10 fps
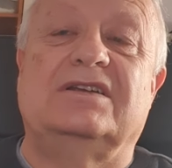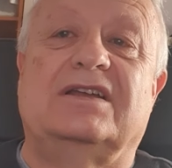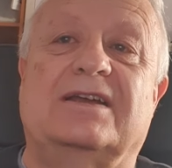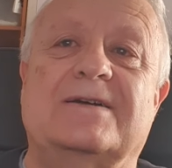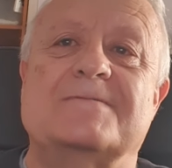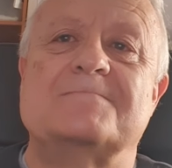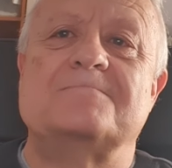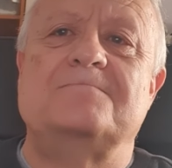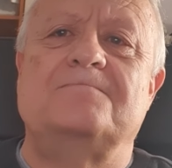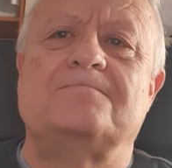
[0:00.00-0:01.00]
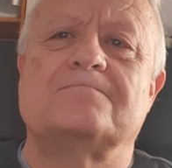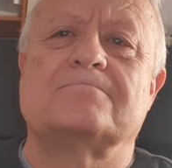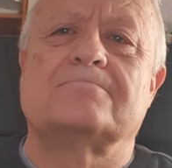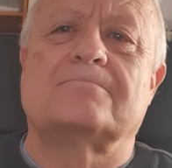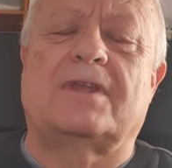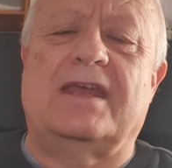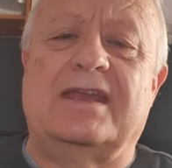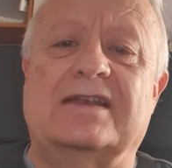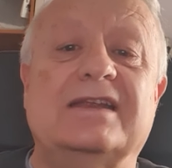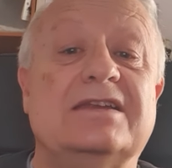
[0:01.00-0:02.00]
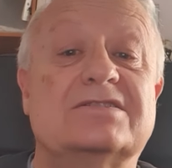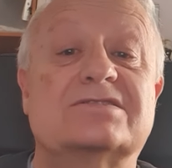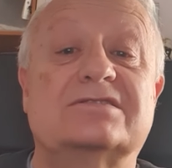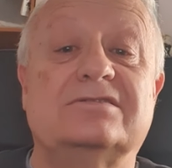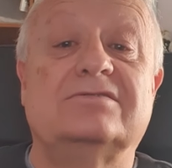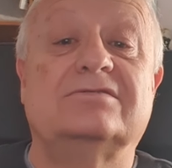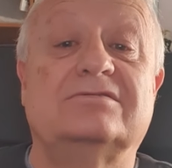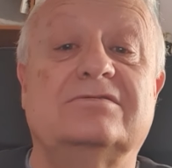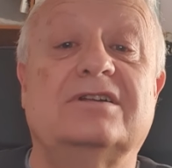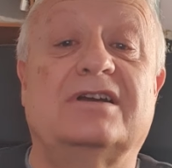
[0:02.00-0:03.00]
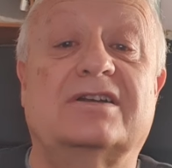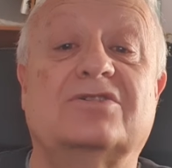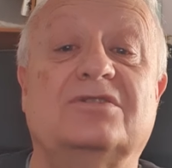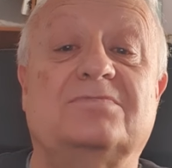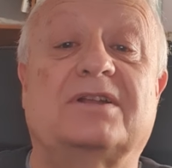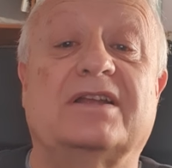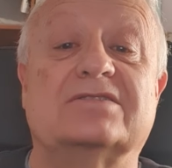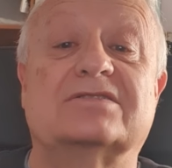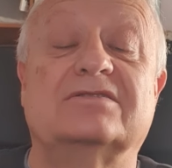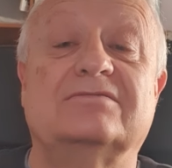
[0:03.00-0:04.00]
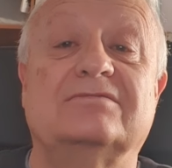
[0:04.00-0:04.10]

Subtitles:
And it leads to not a good place.